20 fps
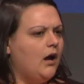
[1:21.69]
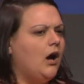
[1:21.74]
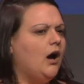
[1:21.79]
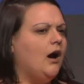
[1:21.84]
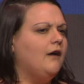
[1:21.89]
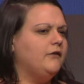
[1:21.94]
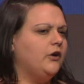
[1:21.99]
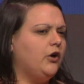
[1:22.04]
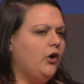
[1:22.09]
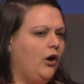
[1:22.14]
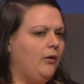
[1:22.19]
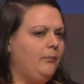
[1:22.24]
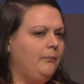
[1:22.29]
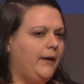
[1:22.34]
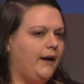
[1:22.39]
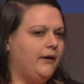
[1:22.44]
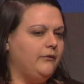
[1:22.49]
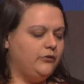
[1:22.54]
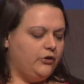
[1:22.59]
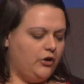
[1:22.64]
of a
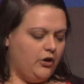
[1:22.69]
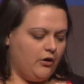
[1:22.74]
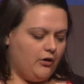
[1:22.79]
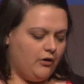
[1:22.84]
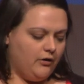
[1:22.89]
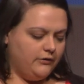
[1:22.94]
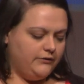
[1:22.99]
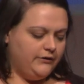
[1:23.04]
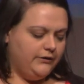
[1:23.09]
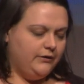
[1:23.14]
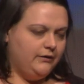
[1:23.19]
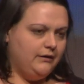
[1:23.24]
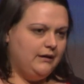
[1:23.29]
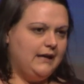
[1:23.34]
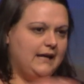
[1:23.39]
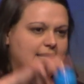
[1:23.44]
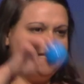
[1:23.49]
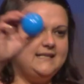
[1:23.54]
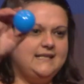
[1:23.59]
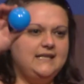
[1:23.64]
compound called
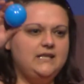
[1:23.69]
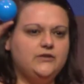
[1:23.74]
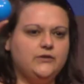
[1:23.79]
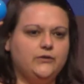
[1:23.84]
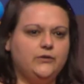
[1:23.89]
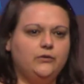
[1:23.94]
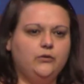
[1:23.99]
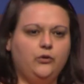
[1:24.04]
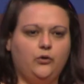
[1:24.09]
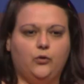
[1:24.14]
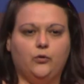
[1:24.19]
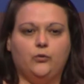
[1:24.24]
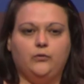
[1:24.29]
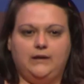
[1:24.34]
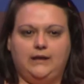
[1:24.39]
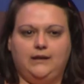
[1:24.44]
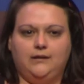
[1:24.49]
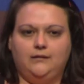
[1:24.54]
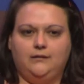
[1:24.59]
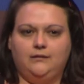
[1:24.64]
acetylcholine,